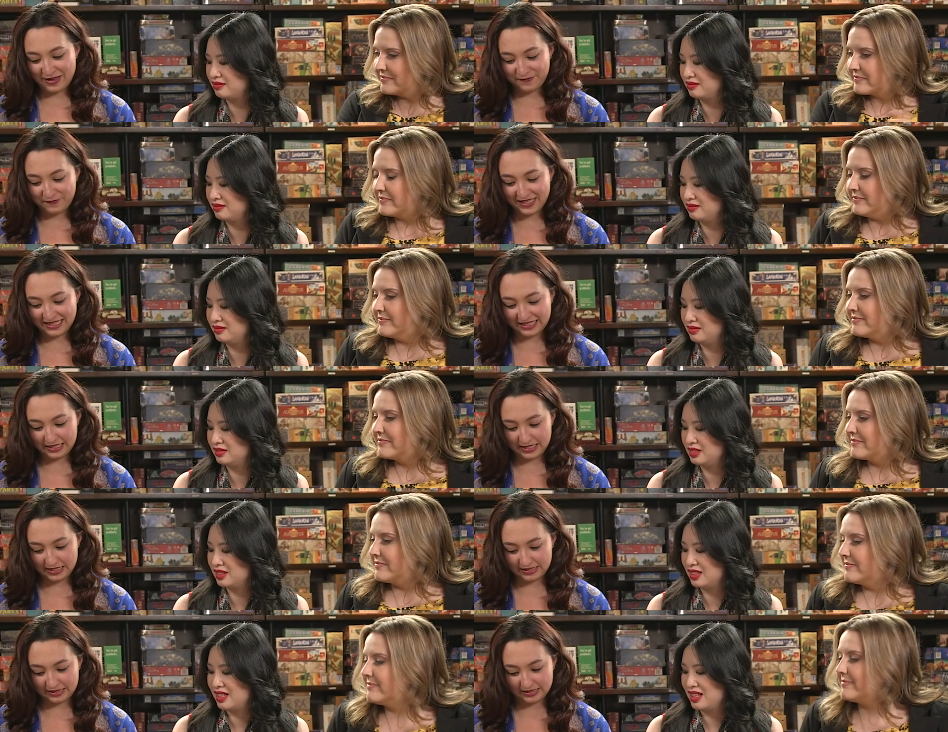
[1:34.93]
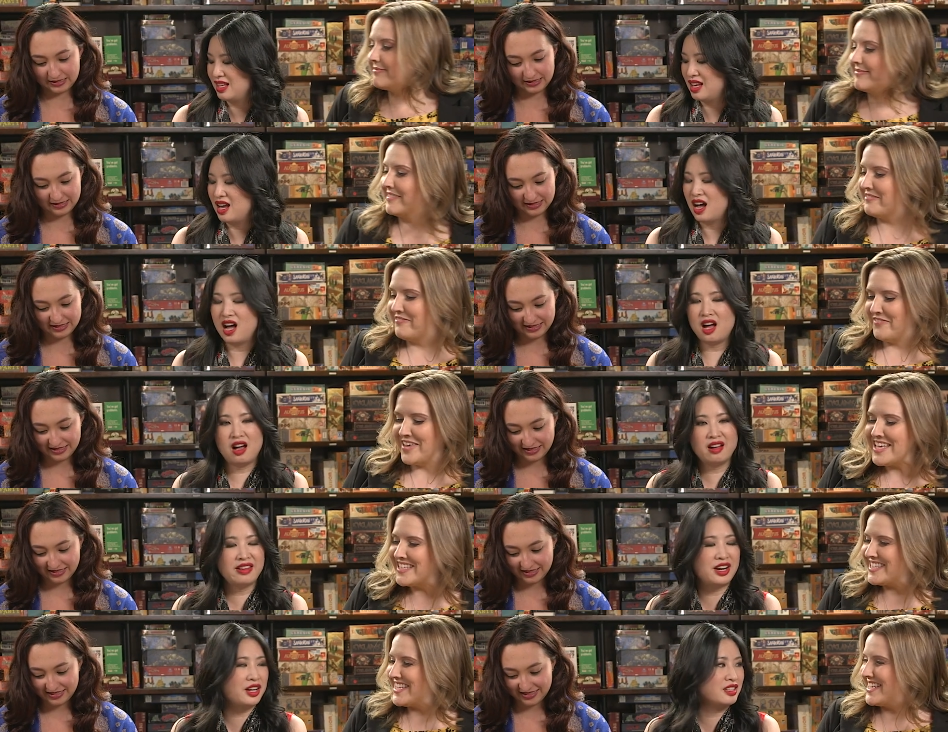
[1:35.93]
Speaker 1: of my feetsies.
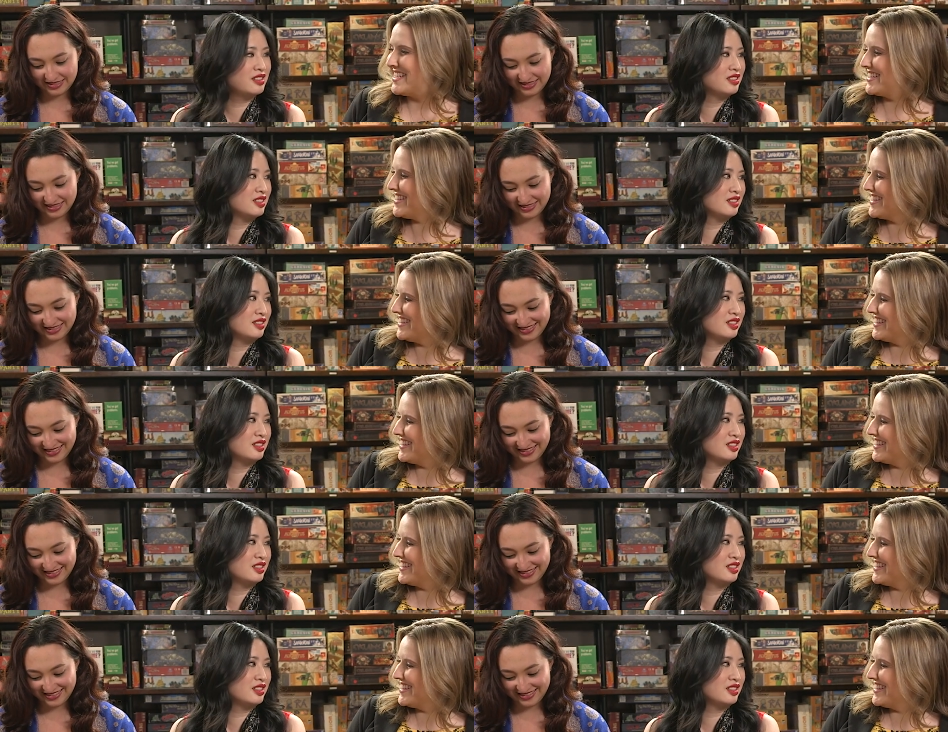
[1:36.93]
Speaker 2: Oh, feetsies.